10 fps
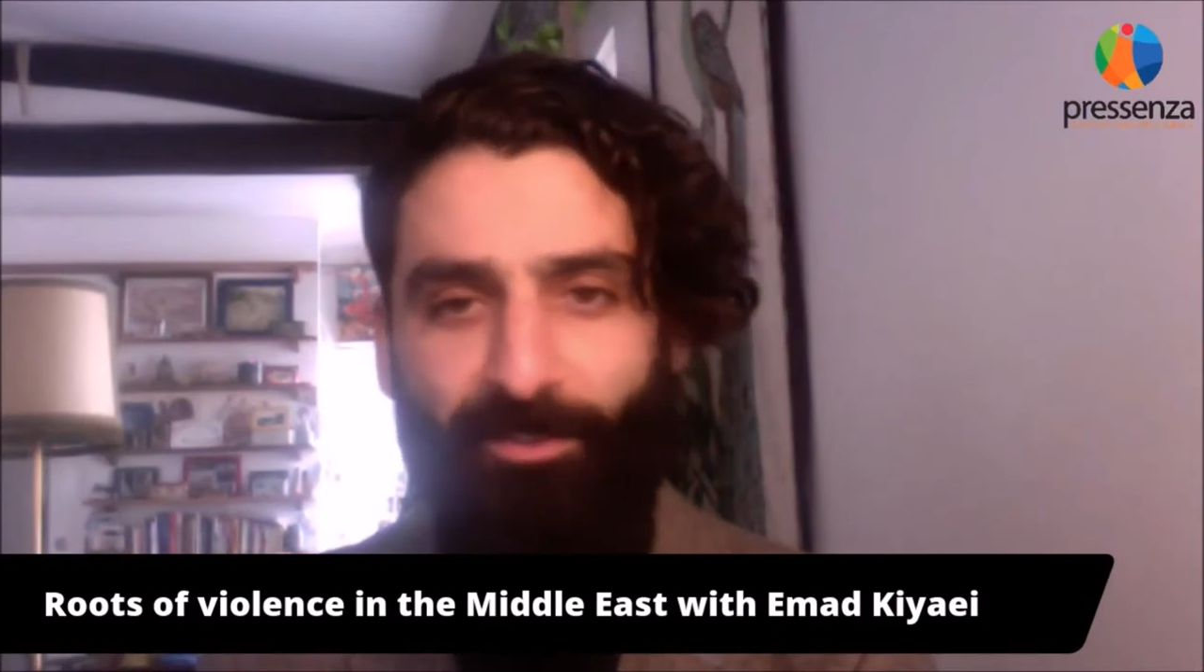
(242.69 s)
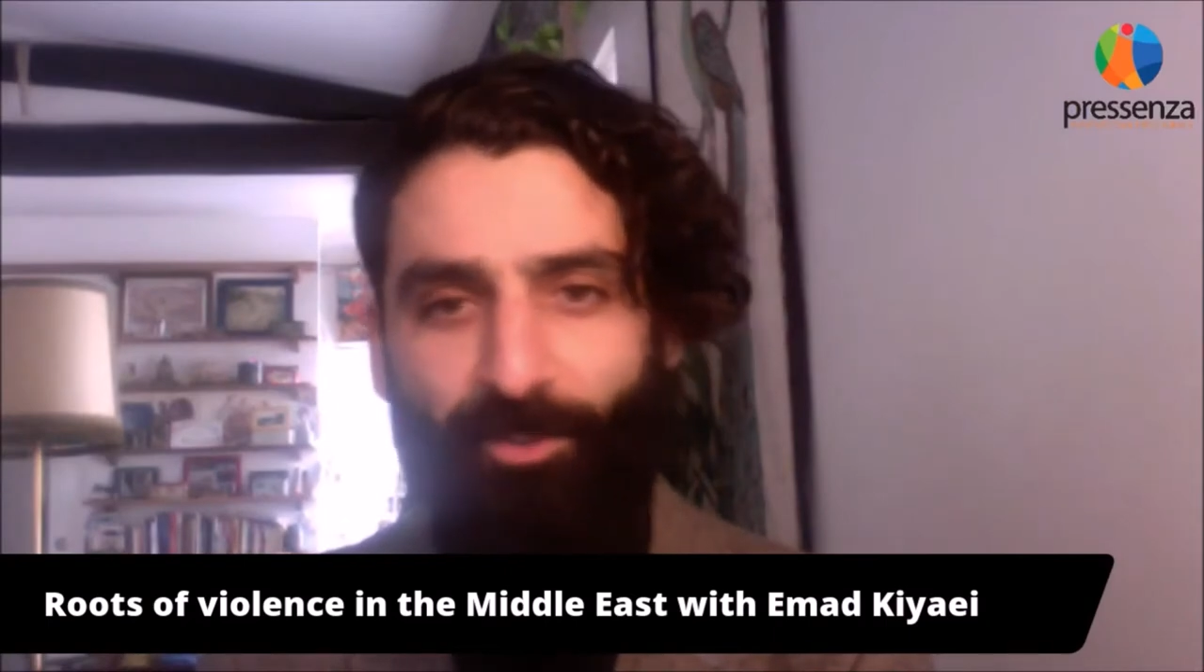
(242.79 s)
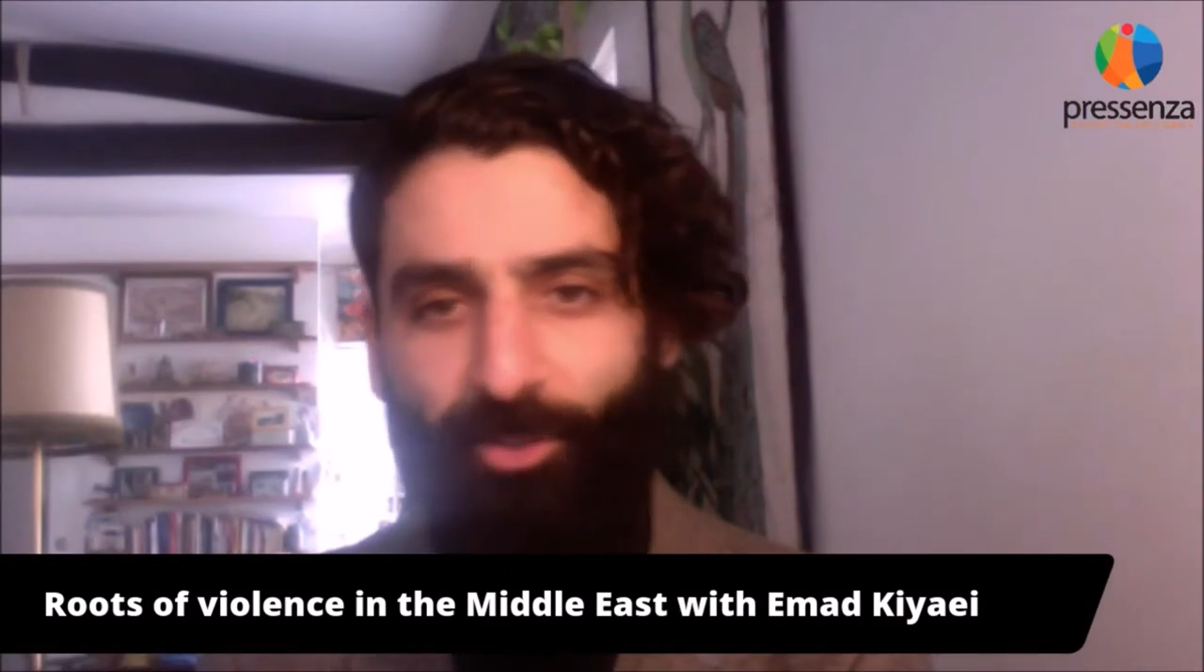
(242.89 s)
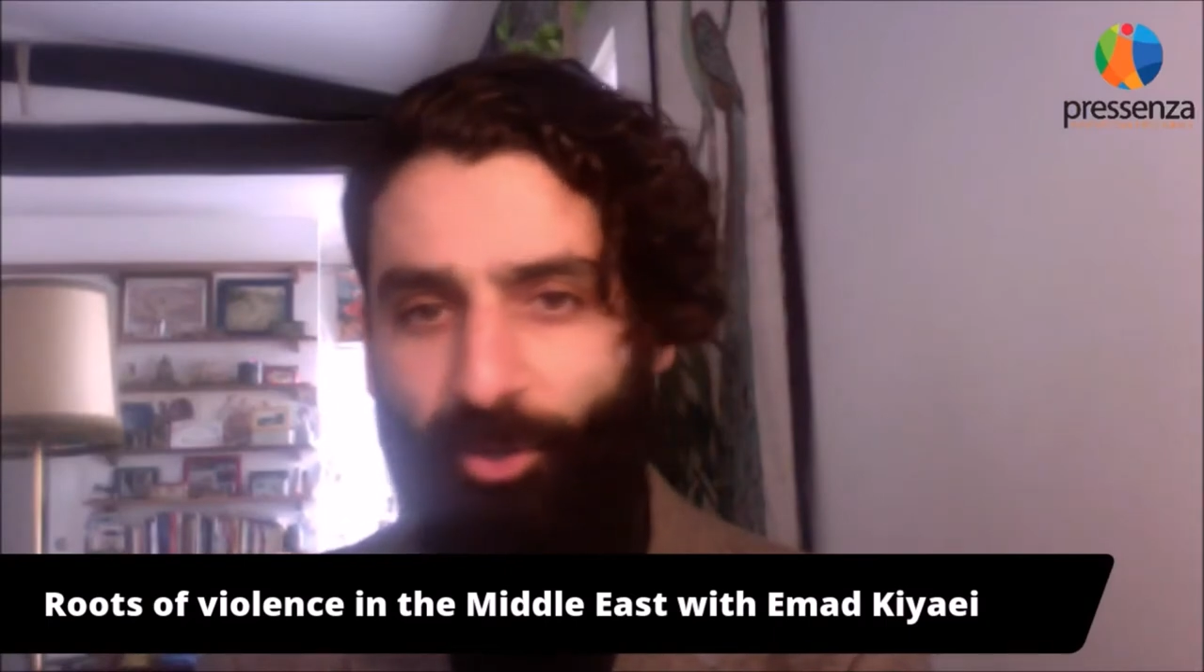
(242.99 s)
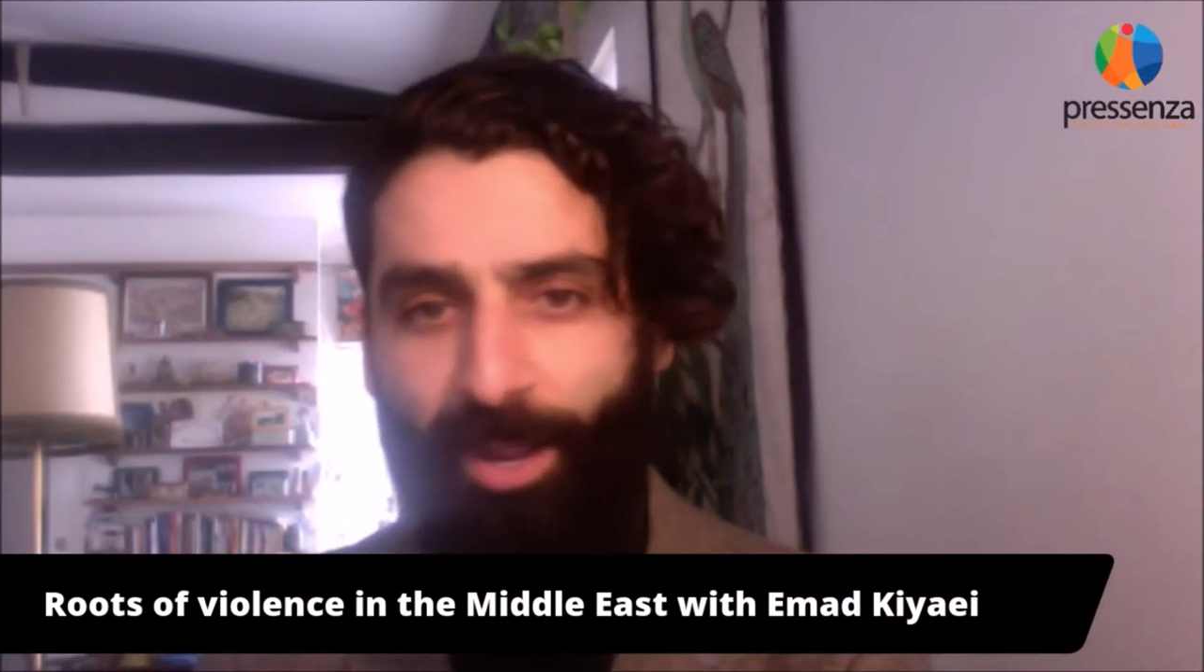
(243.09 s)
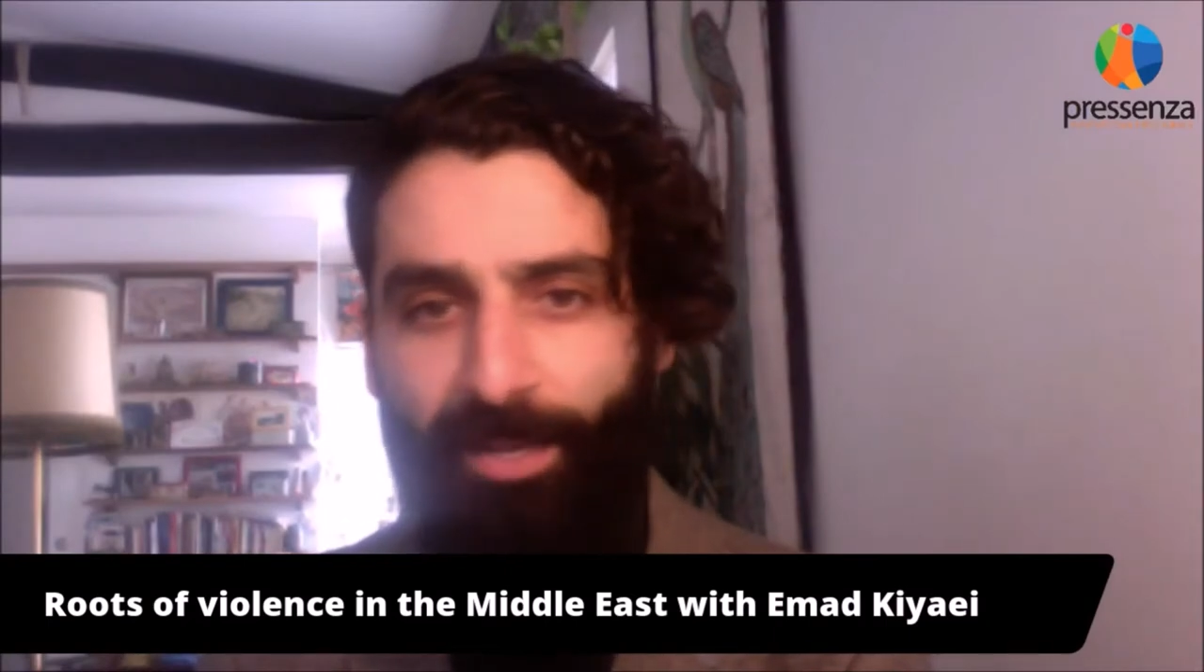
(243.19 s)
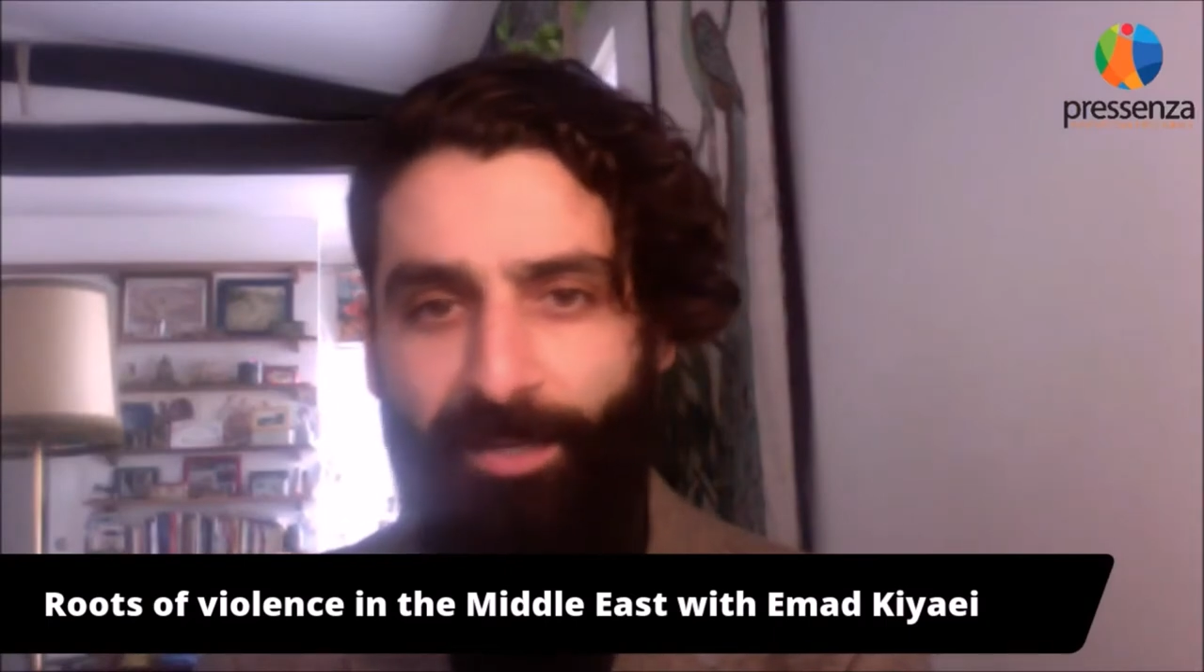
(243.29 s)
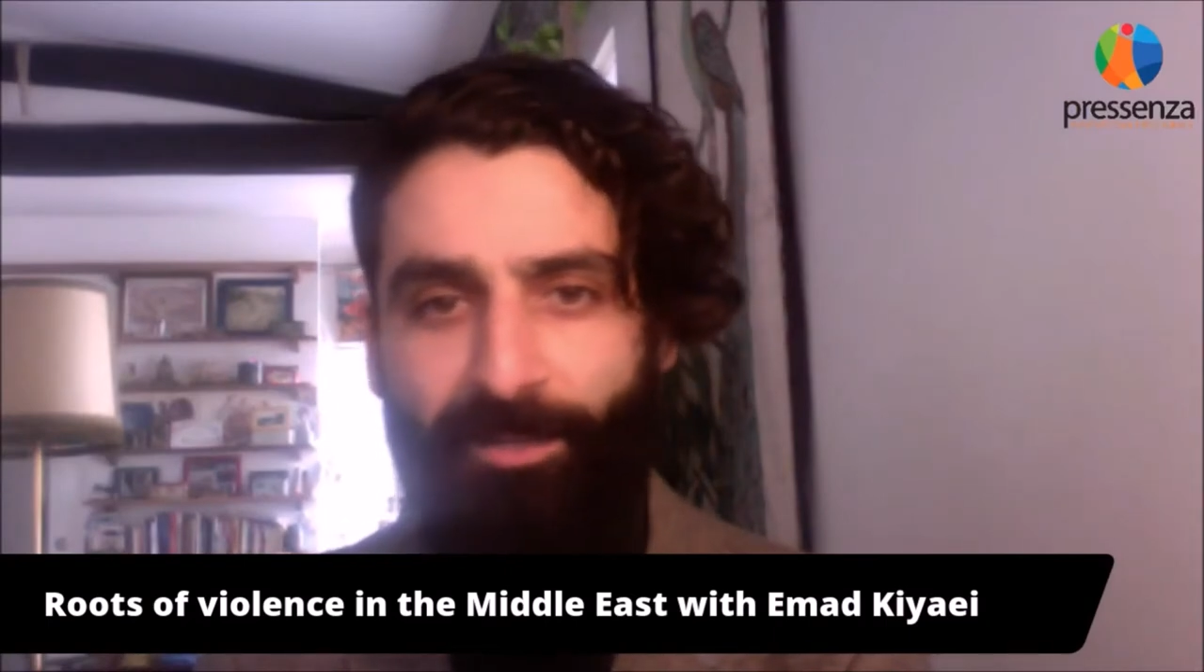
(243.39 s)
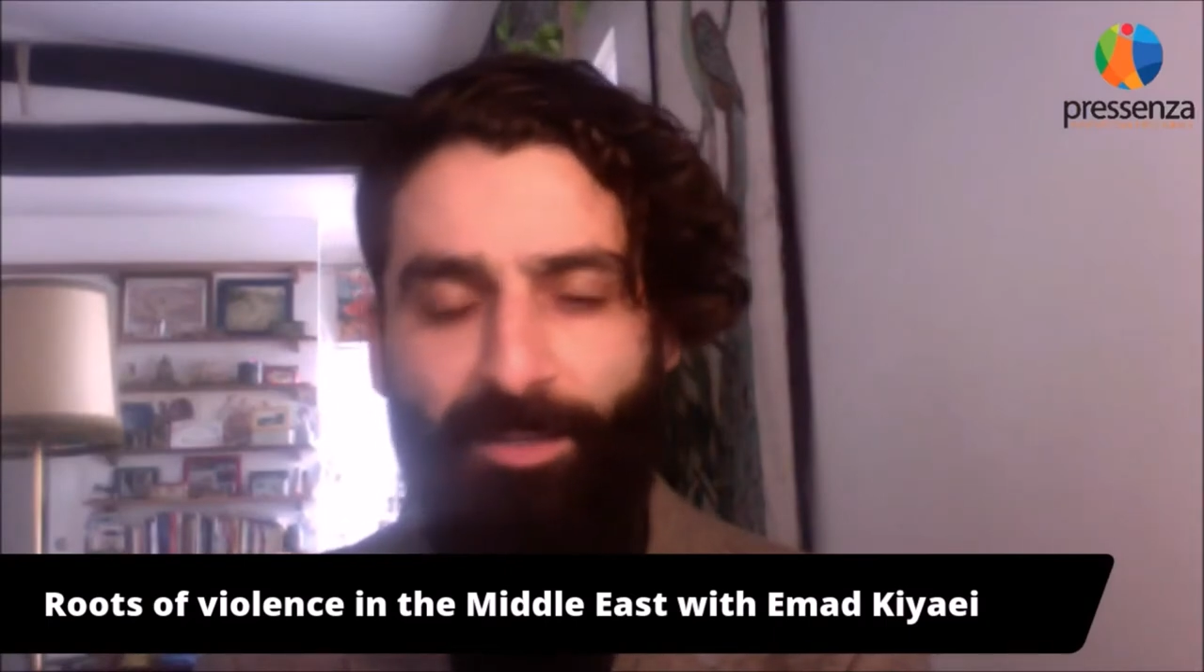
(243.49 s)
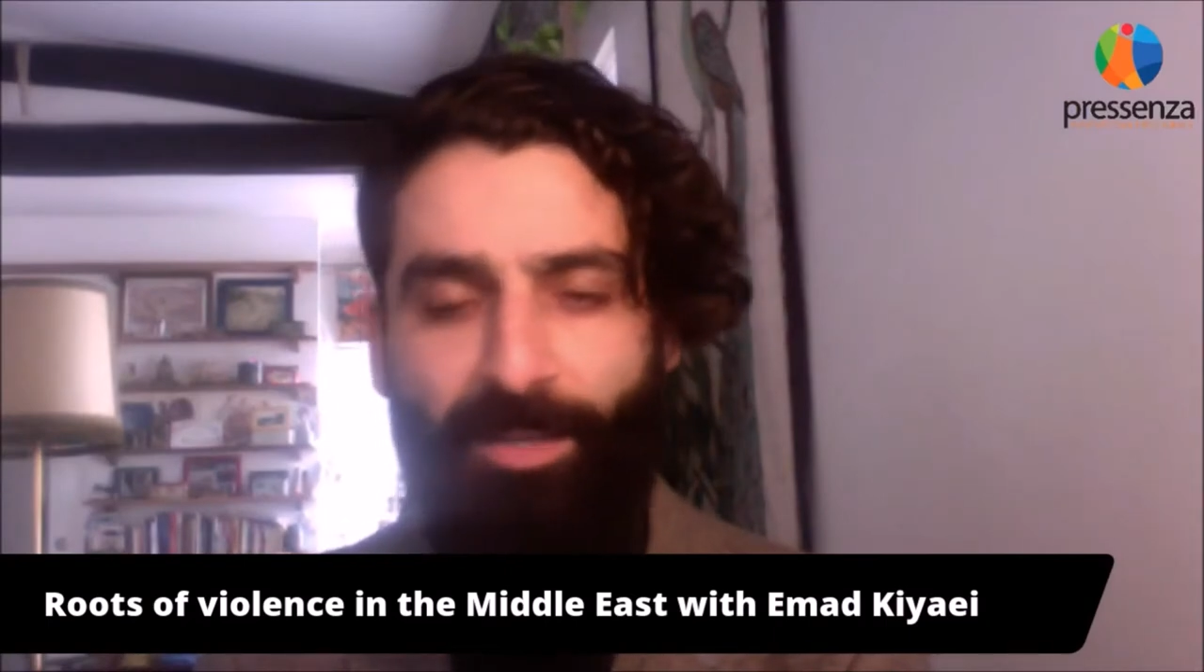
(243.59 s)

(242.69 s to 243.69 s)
trained,